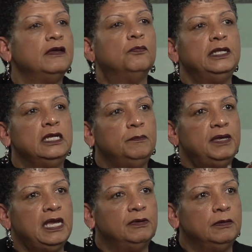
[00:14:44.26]
think we need to
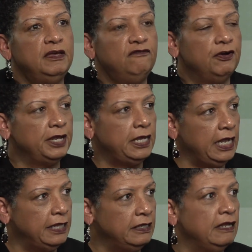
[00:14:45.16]
be able to be very
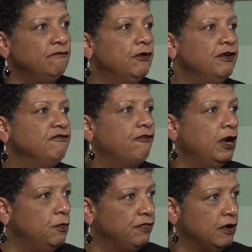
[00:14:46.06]
candid and very
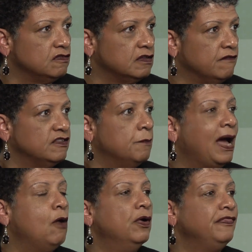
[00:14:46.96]
frank with ourselves
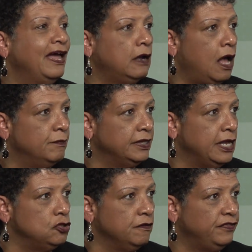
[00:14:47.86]
about what that
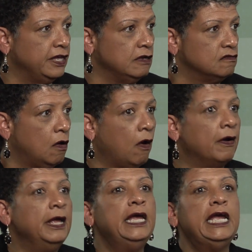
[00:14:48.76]
combination of things
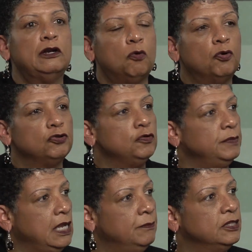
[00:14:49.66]
are in order to be